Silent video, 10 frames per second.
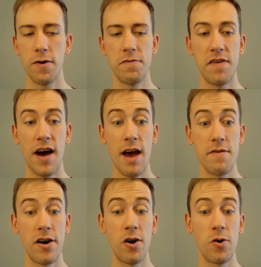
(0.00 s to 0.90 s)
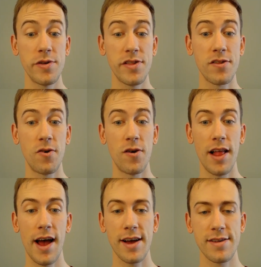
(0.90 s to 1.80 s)
5-0 with
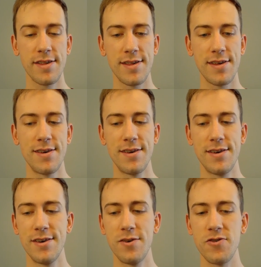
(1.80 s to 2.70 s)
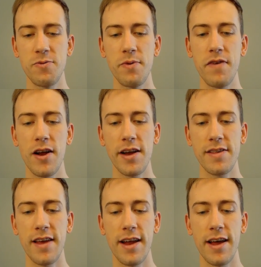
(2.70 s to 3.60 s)
Snorlax, which would be very
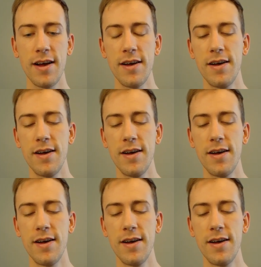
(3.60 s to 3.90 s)
exciting.